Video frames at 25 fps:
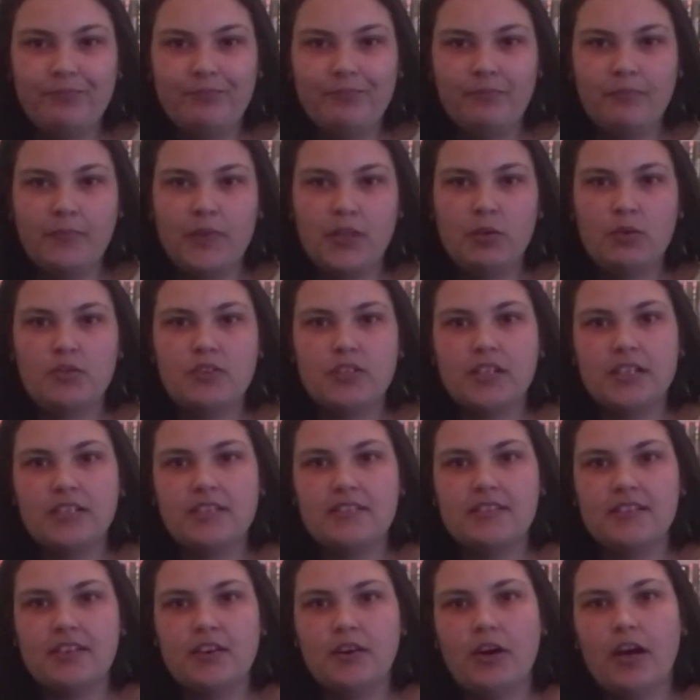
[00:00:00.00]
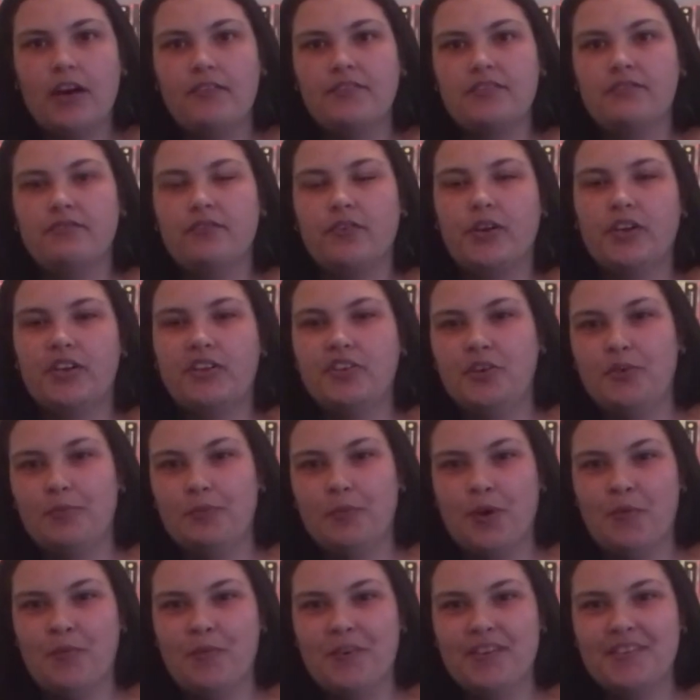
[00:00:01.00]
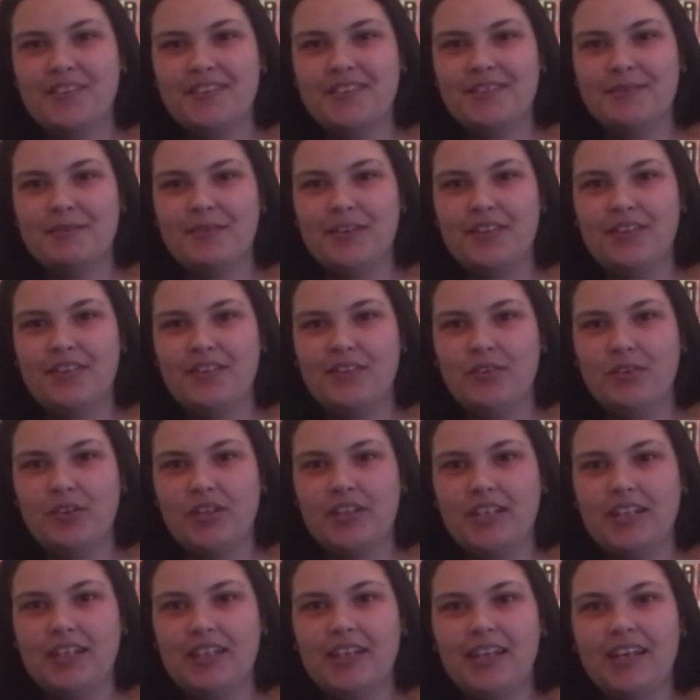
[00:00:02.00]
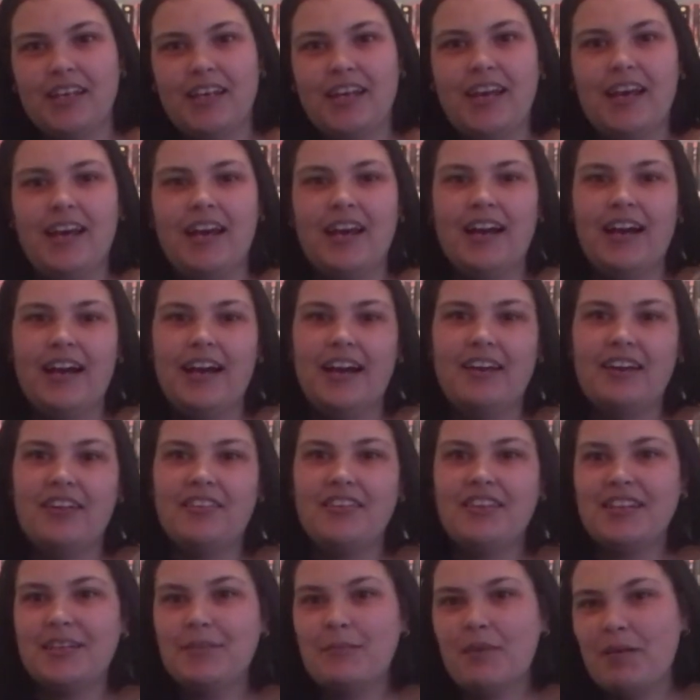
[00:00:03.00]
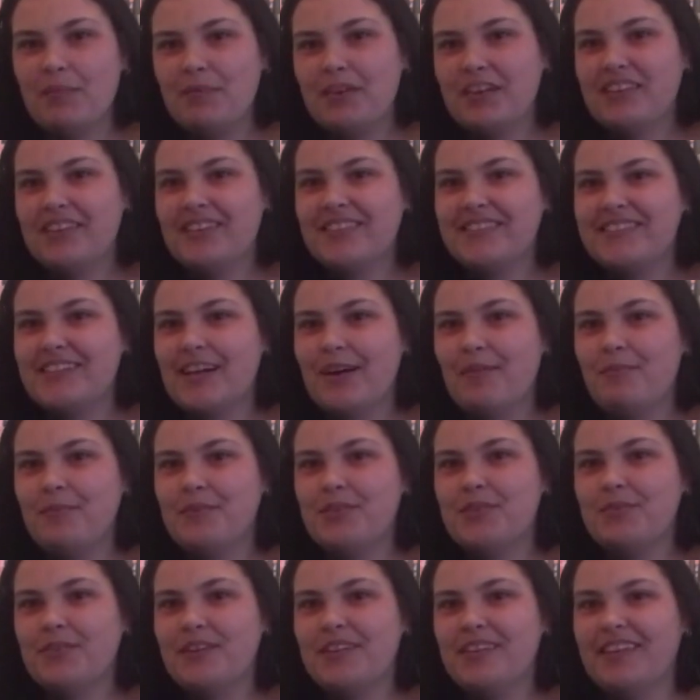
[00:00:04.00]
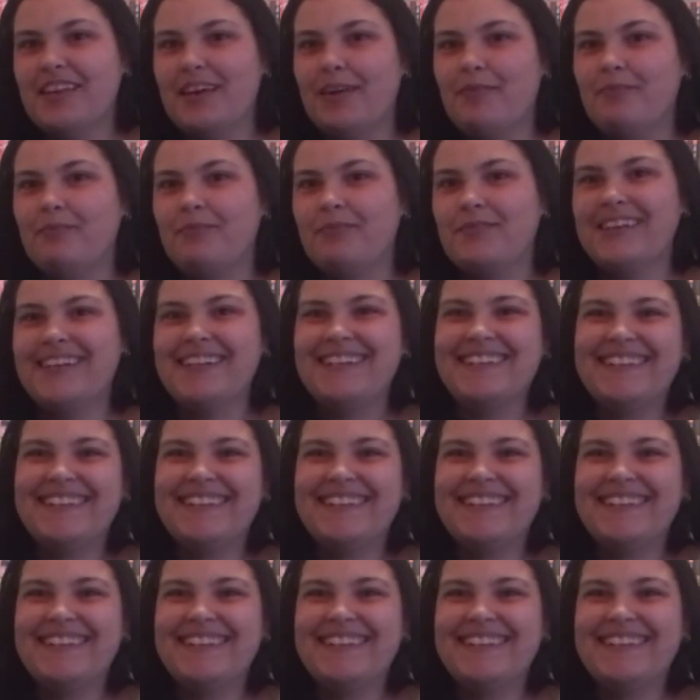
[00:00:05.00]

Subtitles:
But you also get to see her have some very cute moments with Yuki. I think there might be a little something between them.